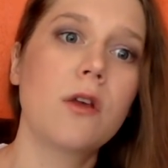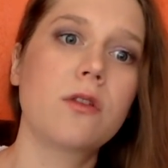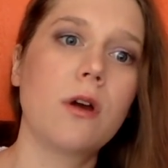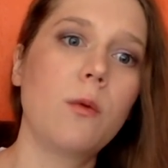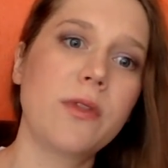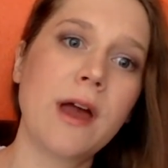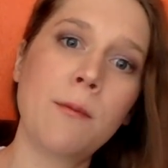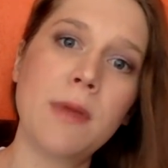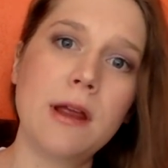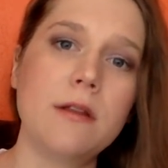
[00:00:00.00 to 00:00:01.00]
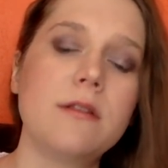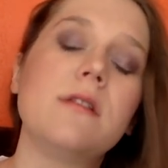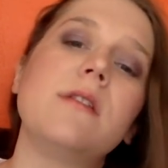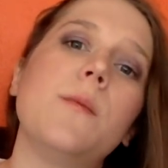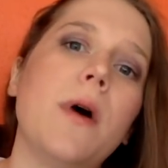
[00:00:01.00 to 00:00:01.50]
So what that means
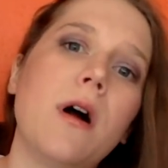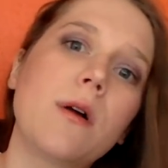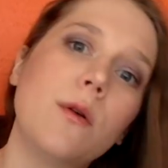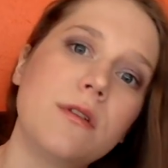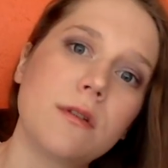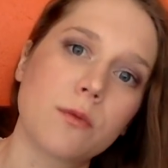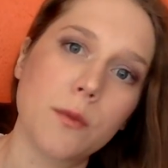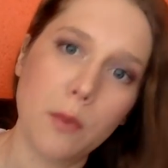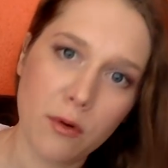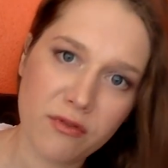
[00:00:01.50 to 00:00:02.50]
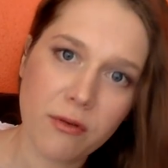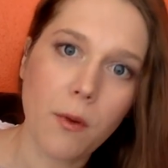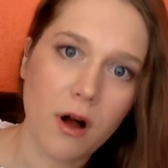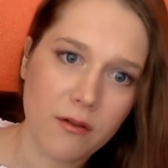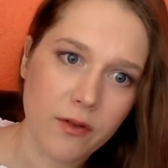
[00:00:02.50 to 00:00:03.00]
is that Park was removed from
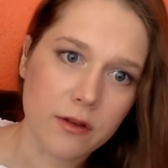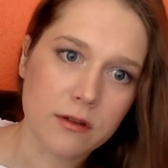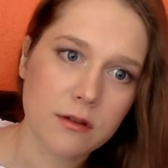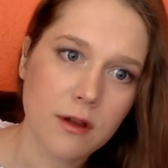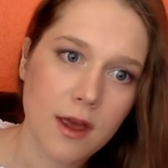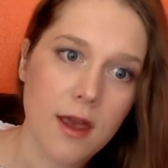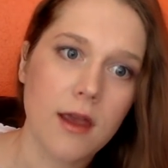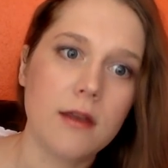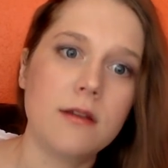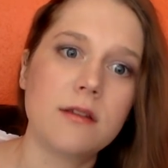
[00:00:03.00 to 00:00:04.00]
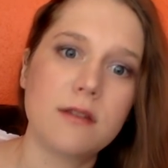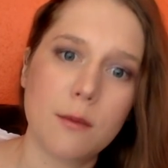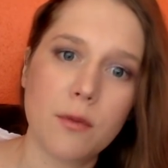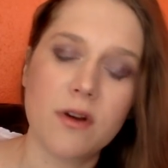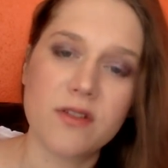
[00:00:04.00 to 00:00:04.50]
office in
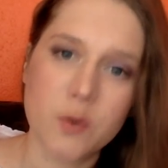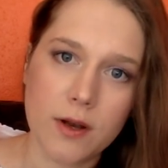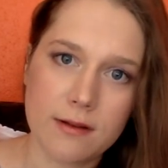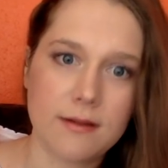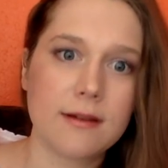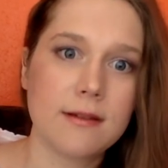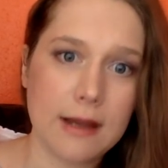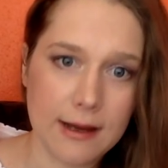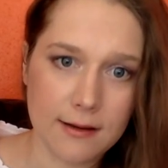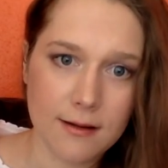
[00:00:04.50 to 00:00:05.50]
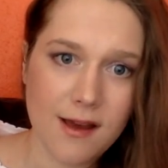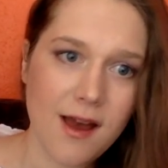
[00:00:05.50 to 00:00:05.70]
December of 2016.